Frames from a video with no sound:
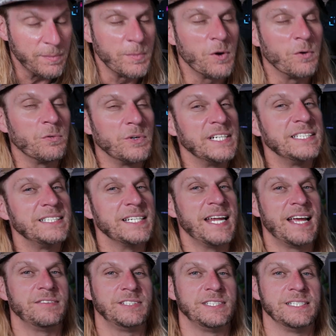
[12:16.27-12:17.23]
from a recent
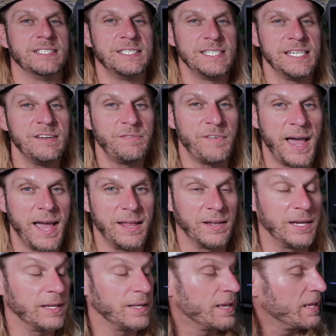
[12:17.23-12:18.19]
FCC
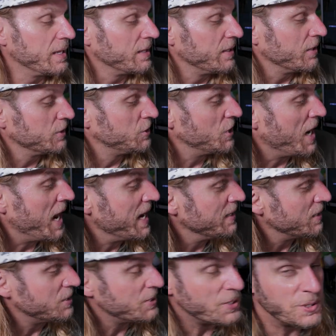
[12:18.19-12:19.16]
filing, they're
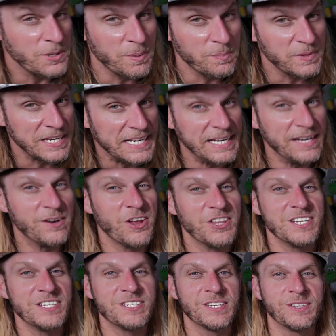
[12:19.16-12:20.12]
trying to turn up the heat
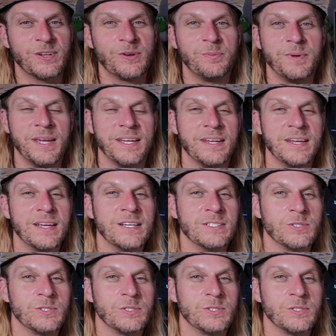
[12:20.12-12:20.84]
on this a little bit.